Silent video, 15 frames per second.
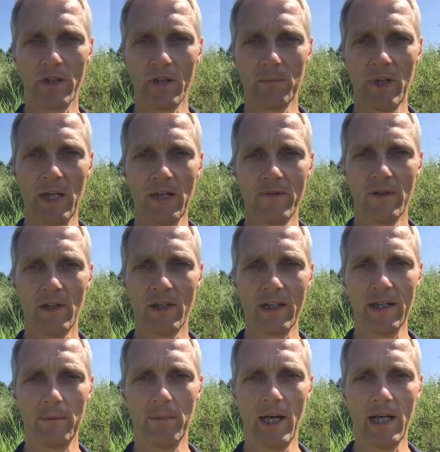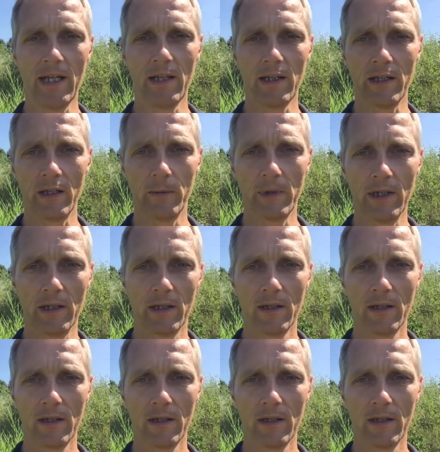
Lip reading: You may even lean back a little bit.